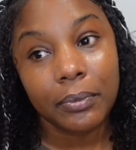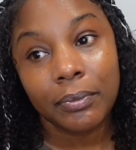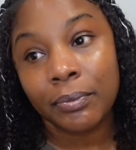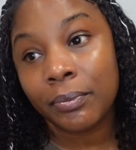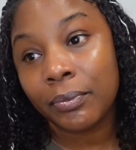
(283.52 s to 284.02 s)

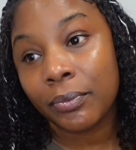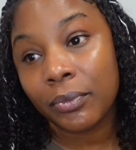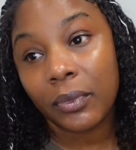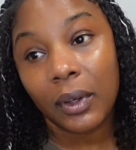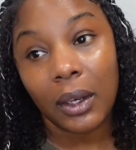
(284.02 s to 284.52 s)

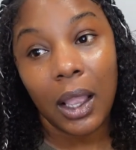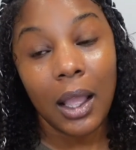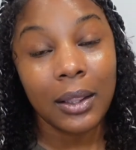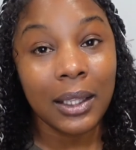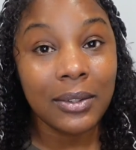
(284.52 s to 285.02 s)

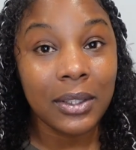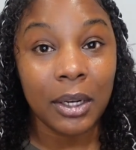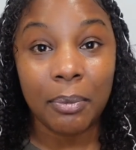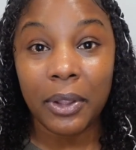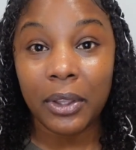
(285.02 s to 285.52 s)
less
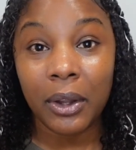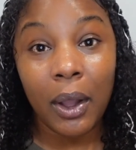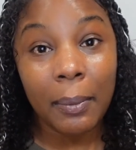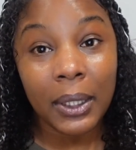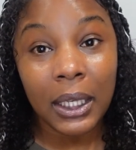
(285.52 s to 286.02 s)
than a month ago,
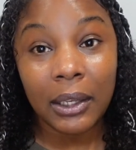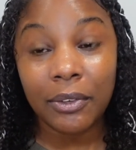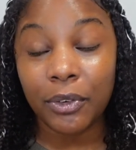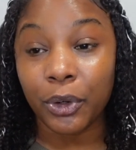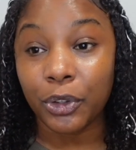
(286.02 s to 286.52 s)
I
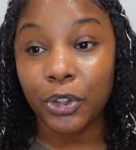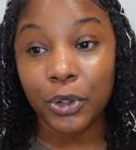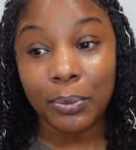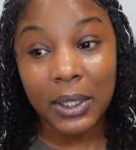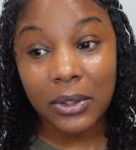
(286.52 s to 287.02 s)
believe, or
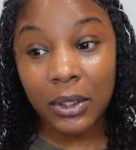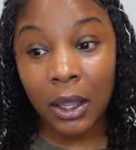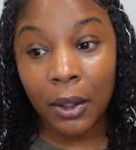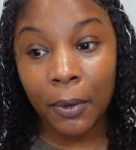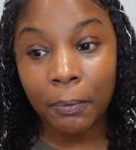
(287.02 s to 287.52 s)
2 months
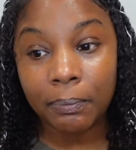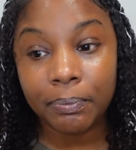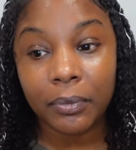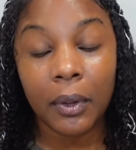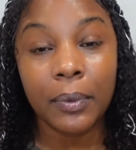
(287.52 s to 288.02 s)
ago.
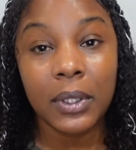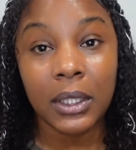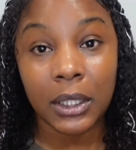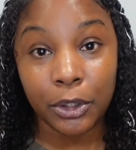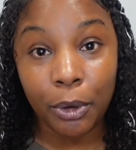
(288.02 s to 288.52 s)
It was
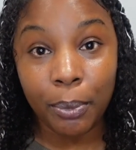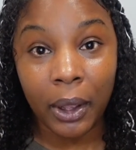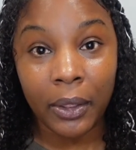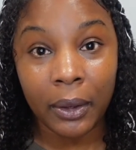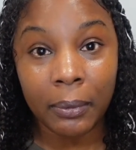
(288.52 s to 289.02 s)
his little
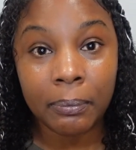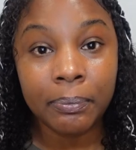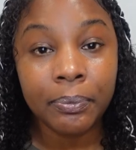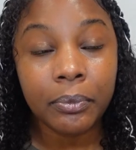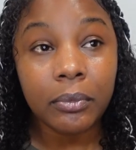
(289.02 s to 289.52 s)
brother.
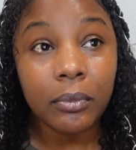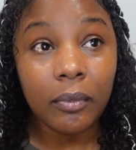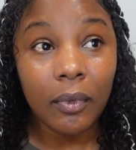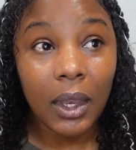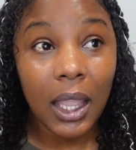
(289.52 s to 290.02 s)

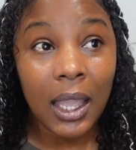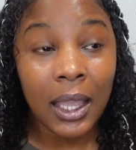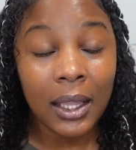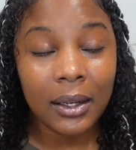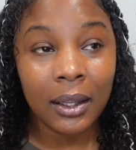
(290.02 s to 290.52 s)

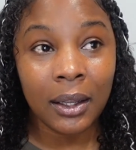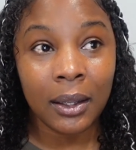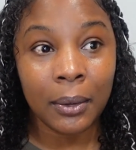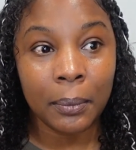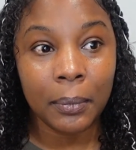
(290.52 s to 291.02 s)
And
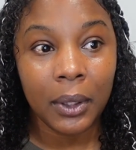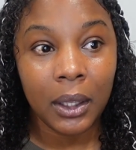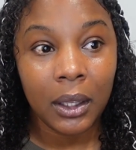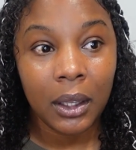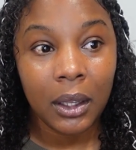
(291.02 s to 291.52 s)

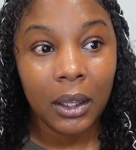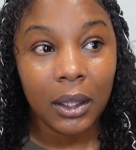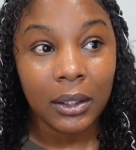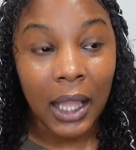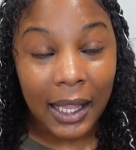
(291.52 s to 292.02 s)

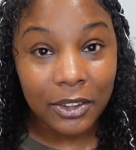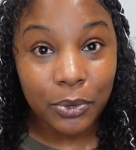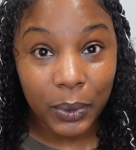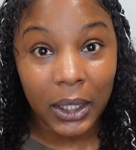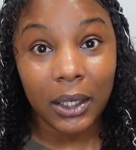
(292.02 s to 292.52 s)

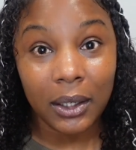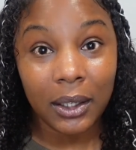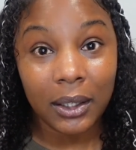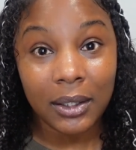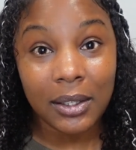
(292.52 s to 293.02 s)
last week,
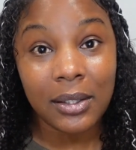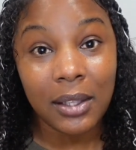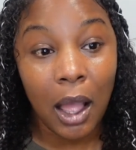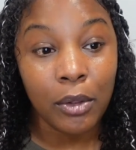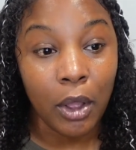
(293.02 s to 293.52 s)
this is
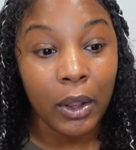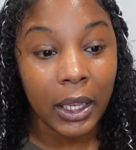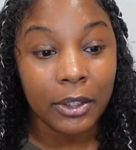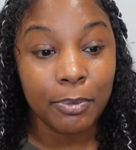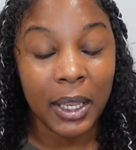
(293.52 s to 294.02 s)
how long
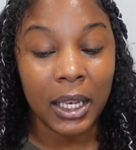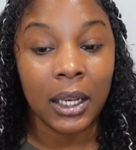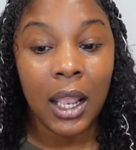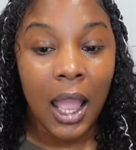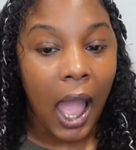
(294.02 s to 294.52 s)
it's been,
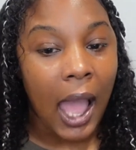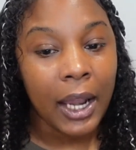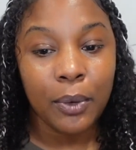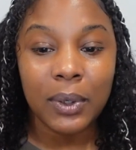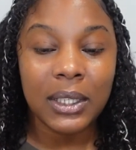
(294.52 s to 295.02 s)
I
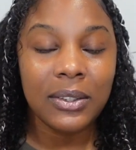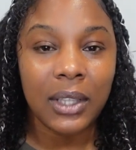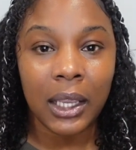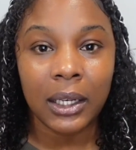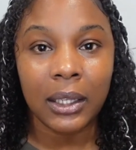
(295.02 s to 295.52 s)
didn't want to
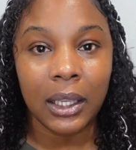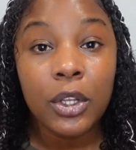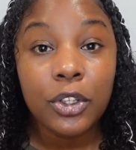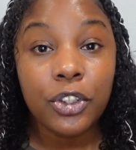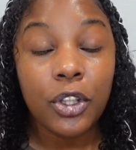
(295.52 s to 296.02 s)
say anything.
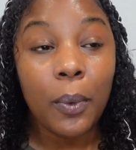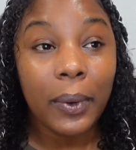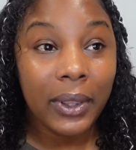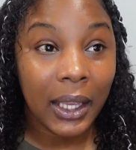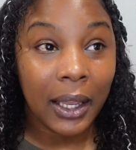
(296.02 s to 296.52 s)
So
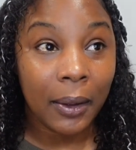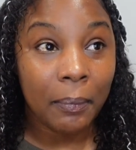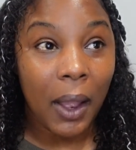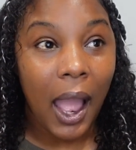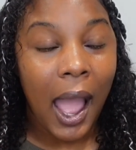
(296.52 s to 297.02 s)
with
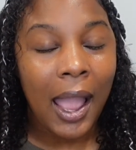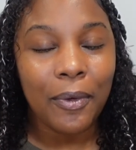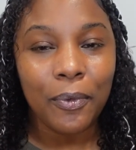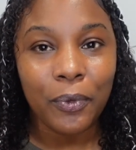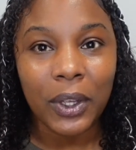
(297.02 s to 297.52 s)
him,
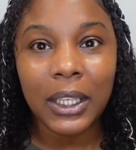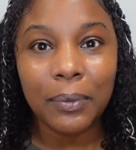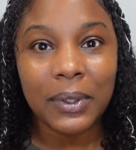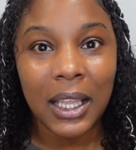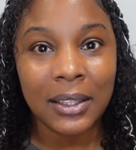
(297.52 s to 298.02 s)
I really
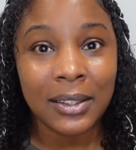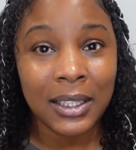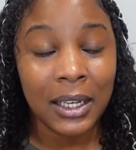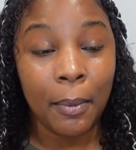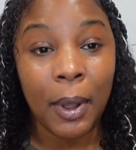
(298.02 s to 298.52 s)
was
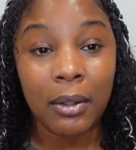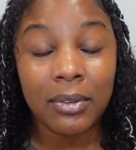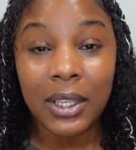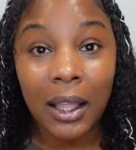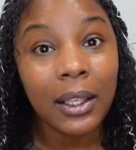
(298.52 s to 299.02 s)
hesitant
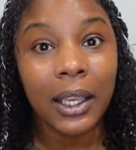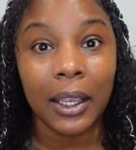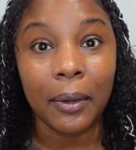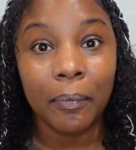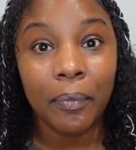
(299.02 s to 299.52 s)
about telling
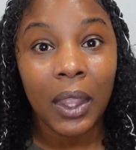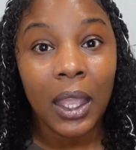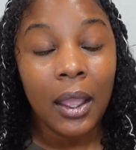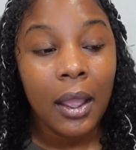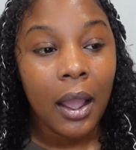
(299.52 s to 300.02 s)
him
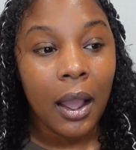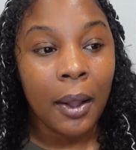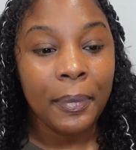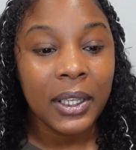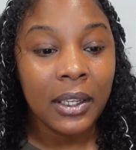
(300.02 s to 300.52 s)

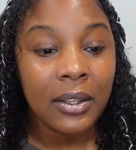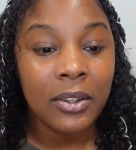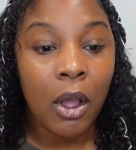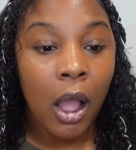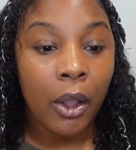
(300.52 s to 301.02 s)
because I
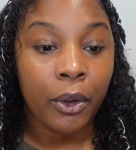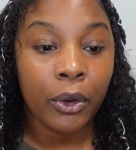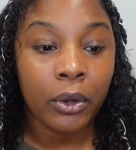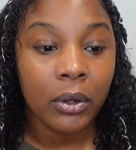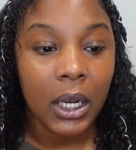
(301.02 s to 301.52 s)
saw how
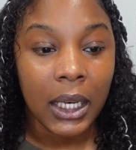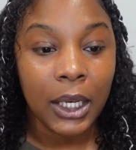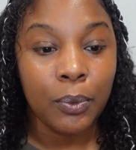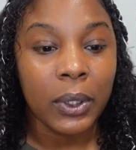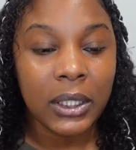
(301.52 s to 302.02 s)
hurt
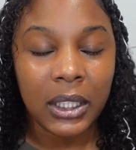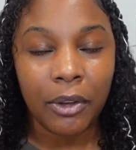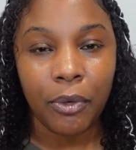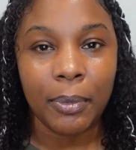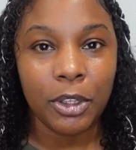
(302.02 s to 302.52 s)
he was,
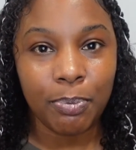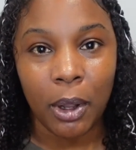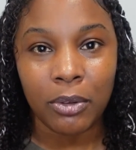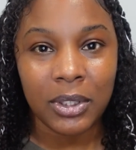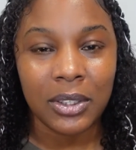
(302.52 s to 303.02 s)
like from his
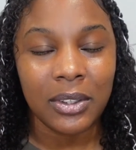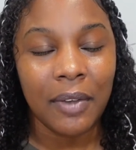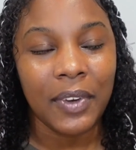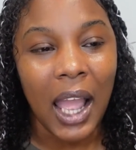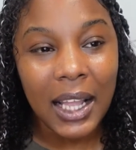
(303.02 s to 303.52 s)
post and
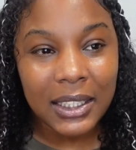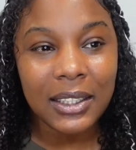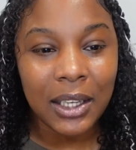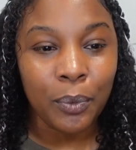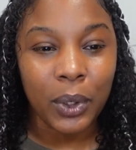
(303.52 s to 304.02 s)
stuff. And I
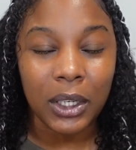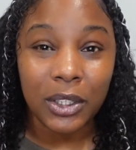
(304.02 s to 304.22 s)
just didn't want to